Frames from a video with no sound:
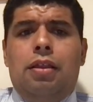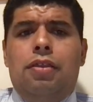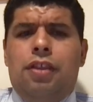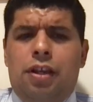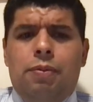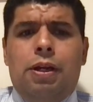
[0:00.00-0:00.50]

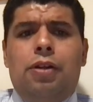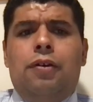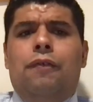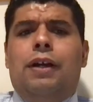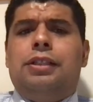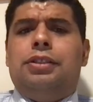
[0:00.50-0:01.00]
Think about your
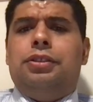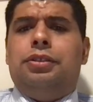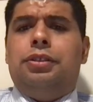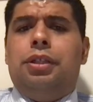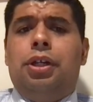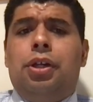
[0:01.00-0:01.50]
devices.
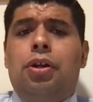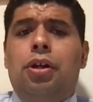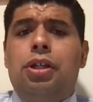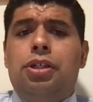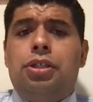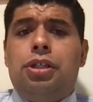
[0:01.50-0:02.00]

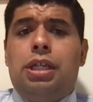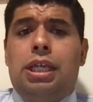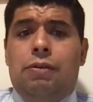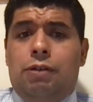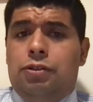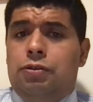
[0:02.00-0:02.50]
Encourage
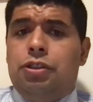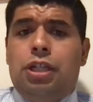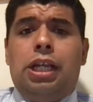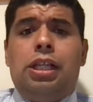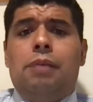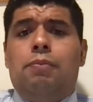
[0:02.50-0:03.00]
e-waste
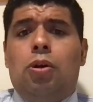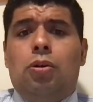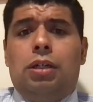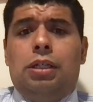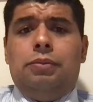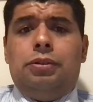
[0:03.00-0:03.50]
recycling
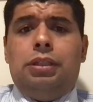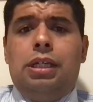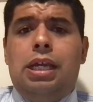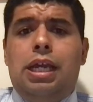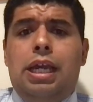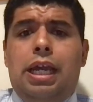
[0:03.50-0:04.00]
programs
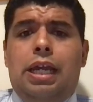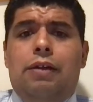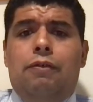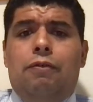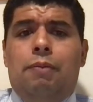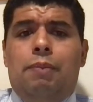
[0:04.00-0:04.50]

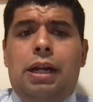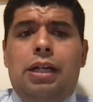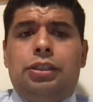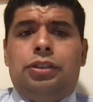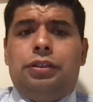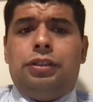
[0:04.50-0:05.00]
and
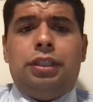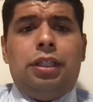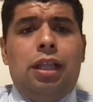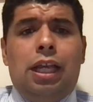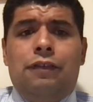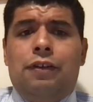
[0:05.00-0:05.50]
repairs to extend the
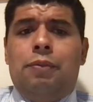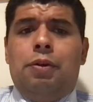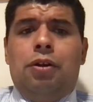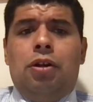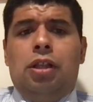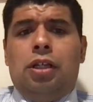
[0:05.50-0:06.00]
lifetime of
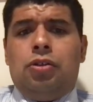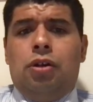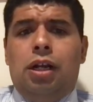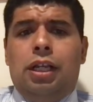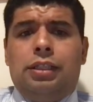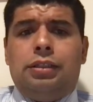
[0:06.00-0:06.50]
your
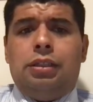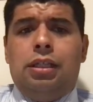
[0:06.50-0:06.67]
electronics.